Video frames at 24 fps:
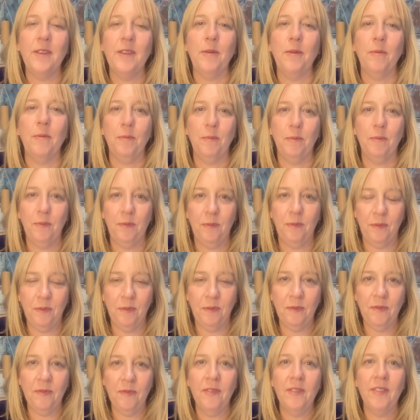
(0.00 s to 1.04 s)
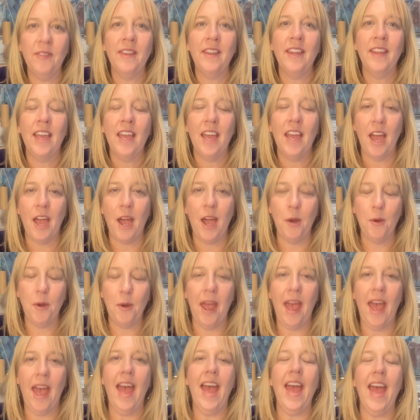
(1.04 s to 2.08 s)
Mm-hmm.
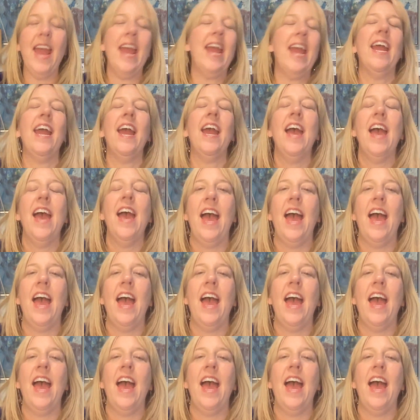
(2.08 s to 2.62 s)
Okay.